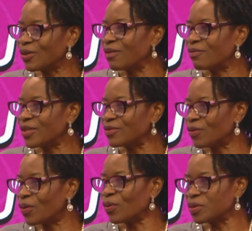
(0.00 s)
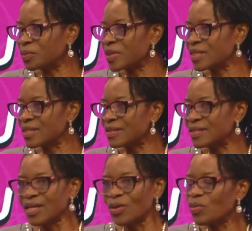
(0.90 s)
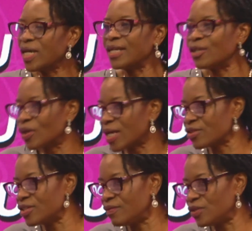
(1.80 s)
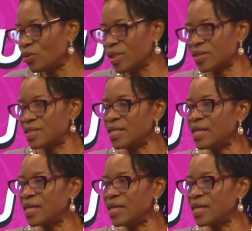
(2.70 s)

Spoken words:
coverage for older persons, we cannot achieve UHC.